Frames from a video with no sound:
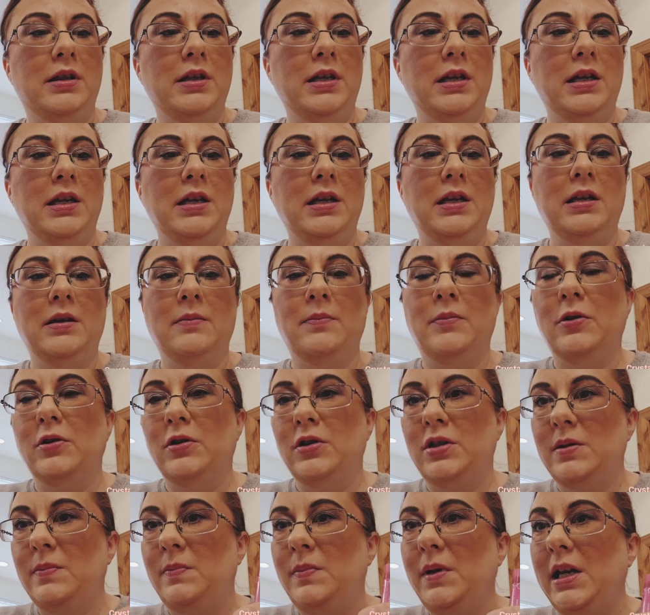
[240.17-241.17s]
the
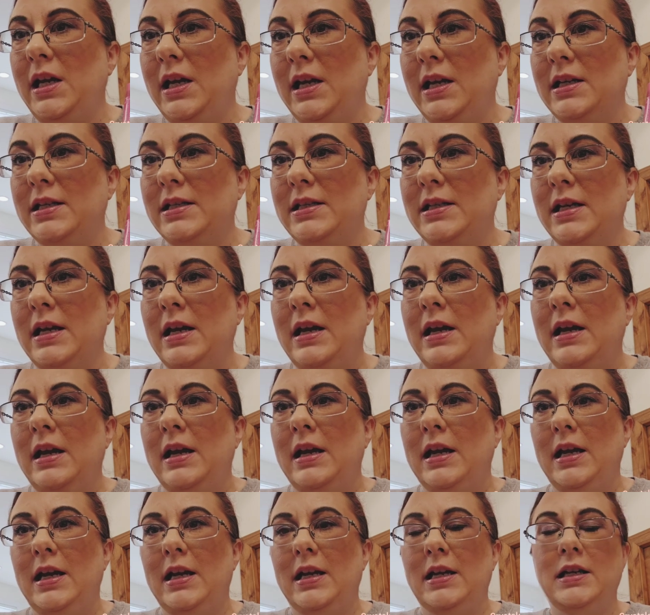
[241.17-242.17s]
Burts Bees.
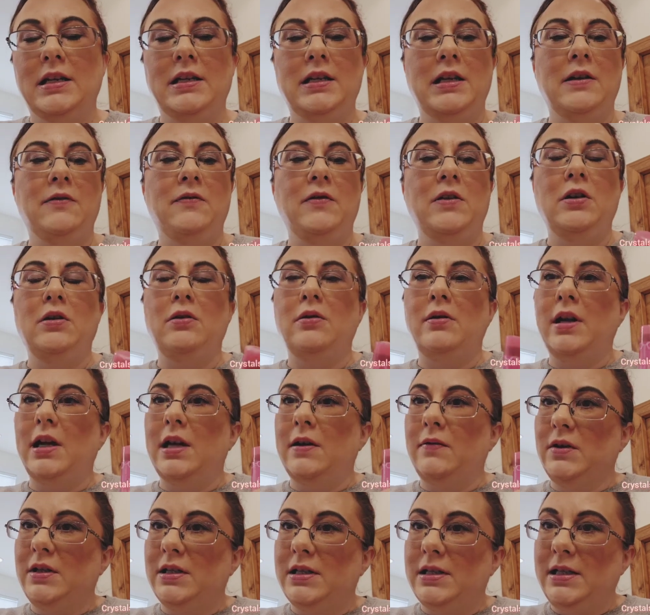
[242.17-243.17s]
And if you
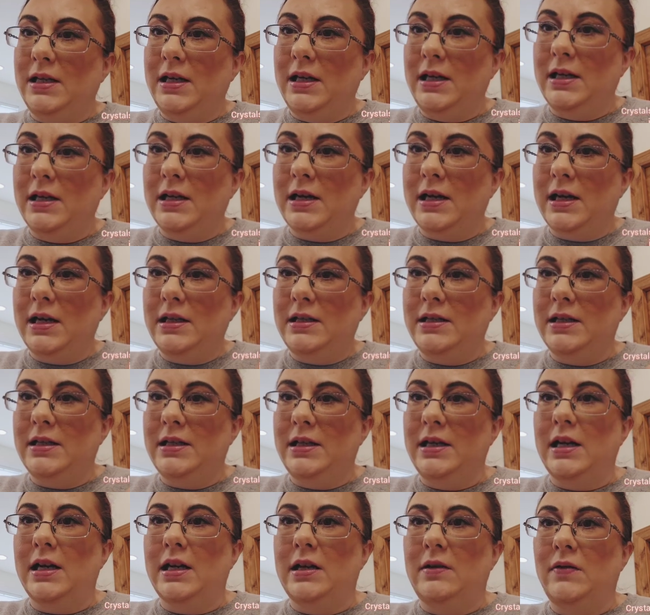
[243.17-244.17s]
haven't seen, I did
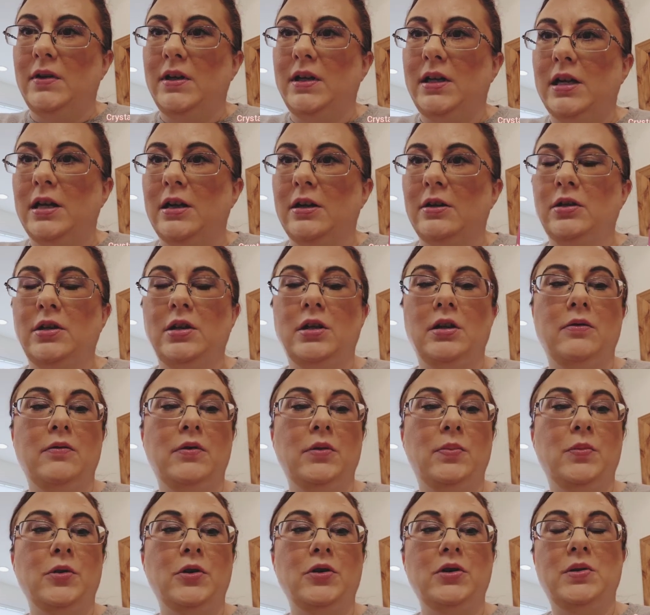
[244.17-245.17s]
an advent calendar
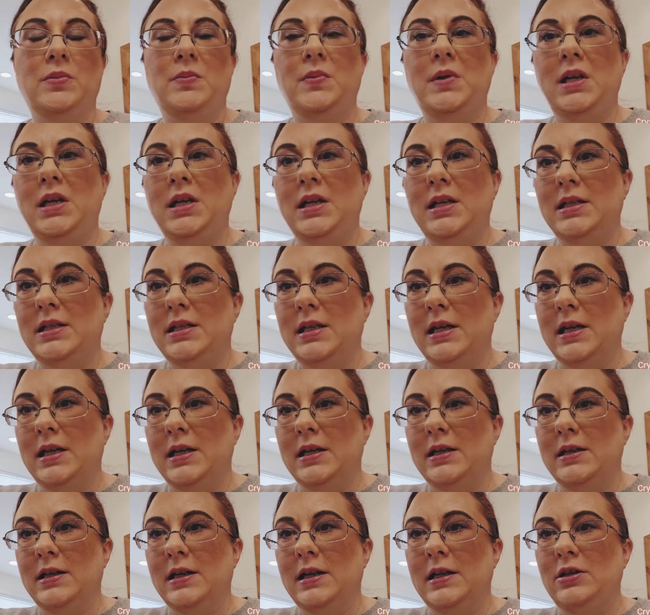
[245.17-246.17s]
with Burts Bees,
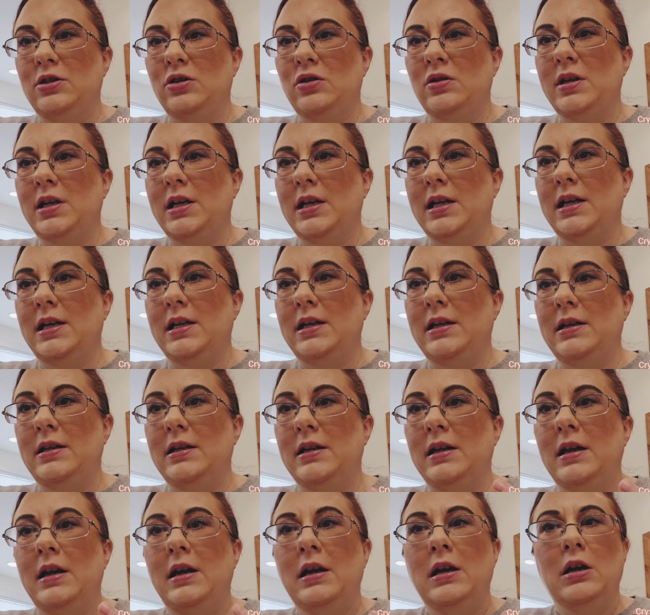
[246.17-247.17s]
and I
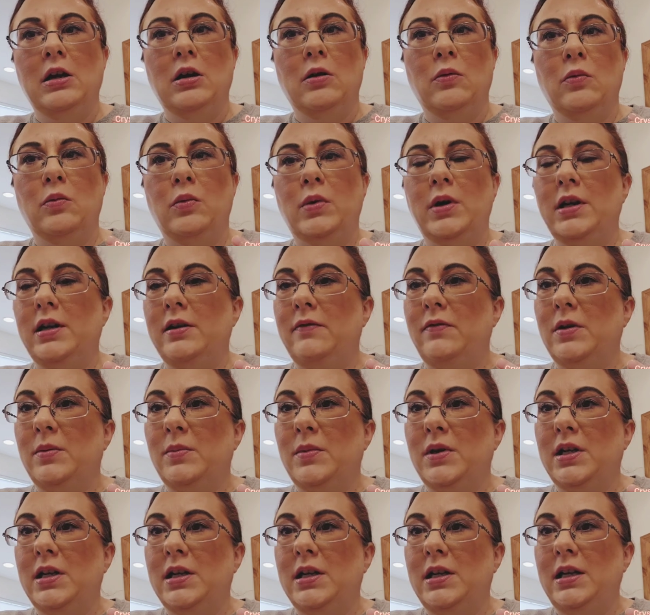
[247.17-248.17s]
tried one of them
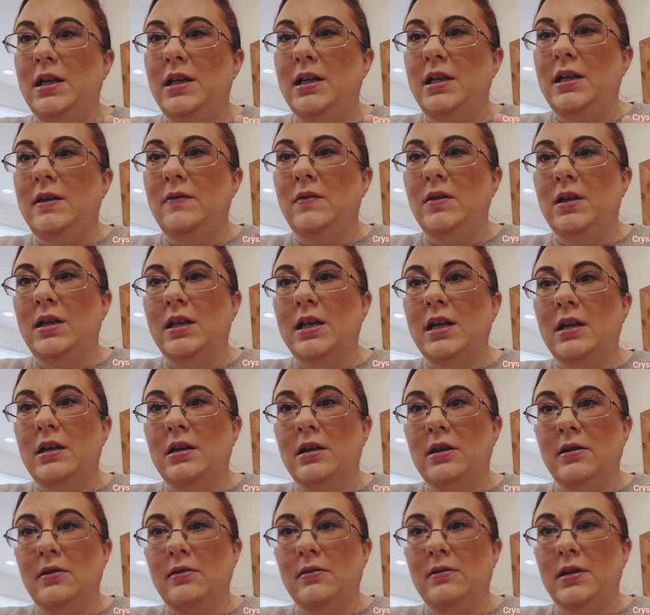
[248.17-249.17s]
on, and even that
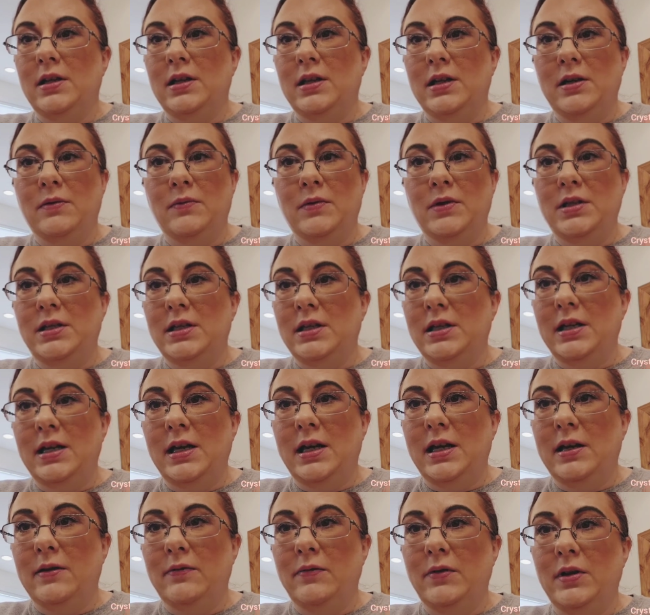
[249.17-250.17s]
color, and that one didn't
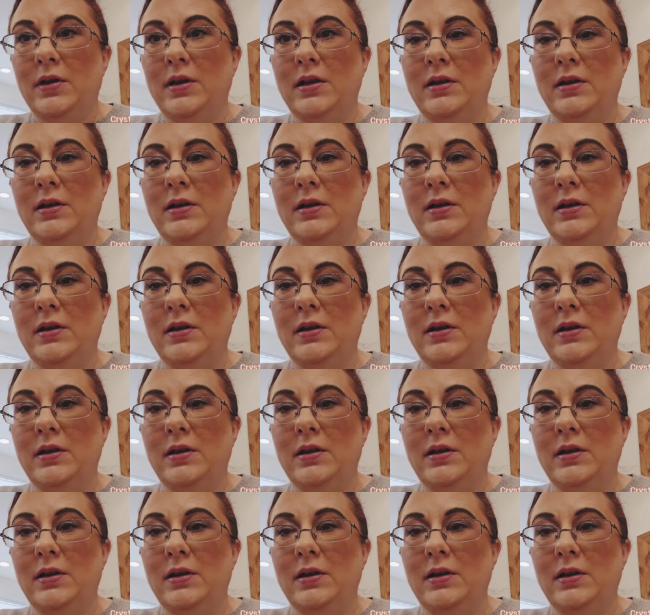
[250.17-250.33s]
have